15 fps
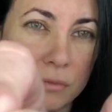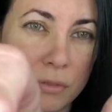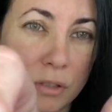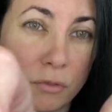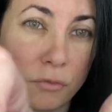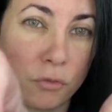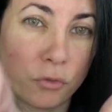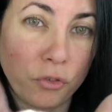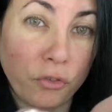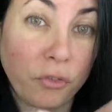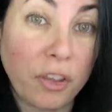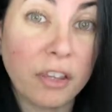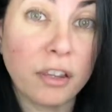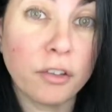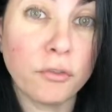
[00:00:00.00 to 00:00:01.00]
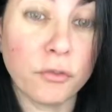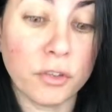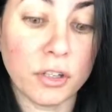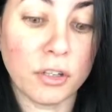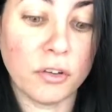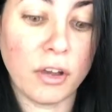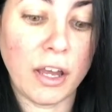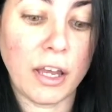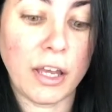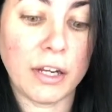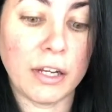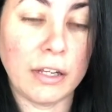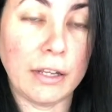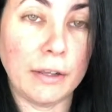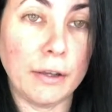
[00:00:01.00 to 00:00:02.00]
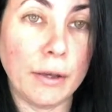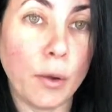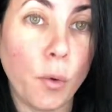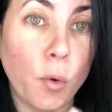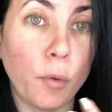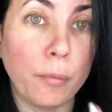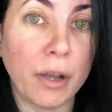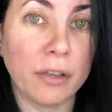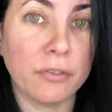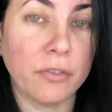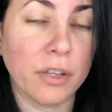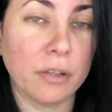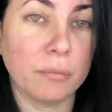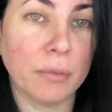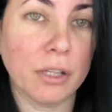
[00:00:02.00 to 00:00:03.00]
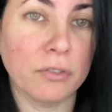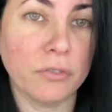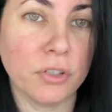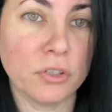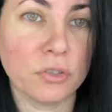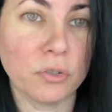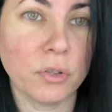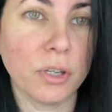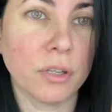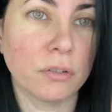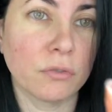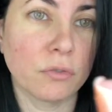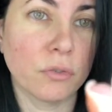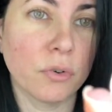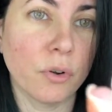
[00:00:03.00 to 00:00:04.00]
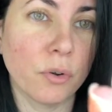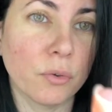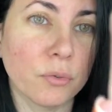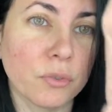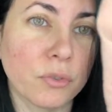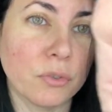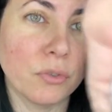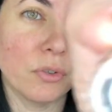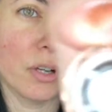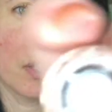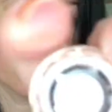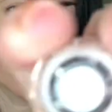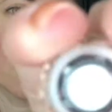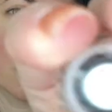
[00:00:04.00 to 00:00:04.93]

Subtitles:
And for the sake of video, I had to let all my facial hair grow so you guys can